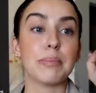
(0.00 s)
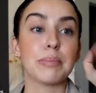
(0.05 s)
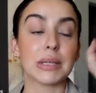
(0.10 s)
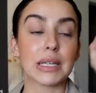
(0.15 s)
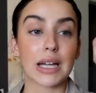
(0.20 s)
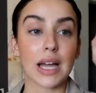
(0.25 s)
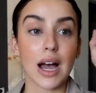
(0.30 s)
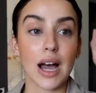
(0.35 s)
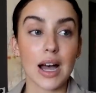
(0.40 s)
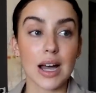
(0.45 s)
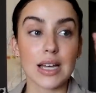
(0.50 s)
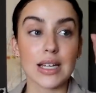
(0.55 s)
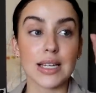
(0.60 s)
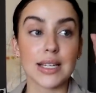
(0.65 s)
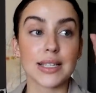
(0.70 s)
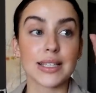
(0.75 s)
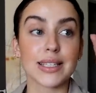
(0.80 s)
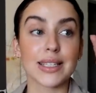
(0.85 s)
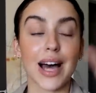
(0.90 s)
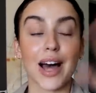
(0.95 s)

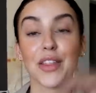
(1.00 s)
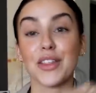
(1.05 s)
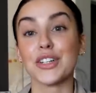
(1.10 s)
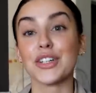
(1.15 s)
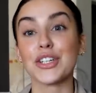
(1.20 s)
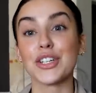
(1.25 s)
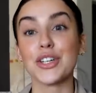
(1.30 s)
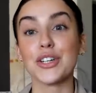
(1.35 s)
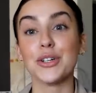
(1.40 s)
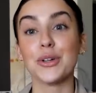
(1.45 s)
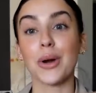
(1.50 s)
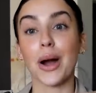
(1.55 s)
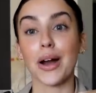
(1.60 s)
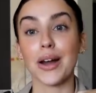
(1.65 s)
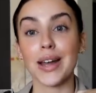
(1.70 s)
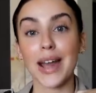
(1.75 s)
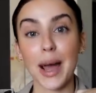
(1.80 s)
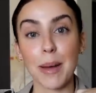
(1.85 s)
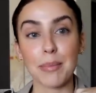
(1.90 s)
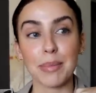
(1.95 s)
because the other two are
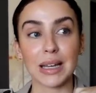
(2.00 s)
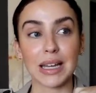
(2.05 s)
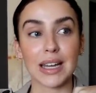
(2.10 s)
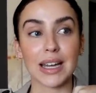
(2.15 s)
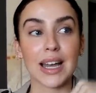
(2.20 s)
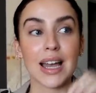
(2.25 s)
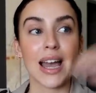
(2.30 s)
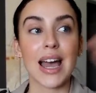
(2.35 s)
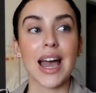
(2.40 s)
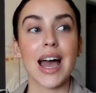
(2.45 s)
napping.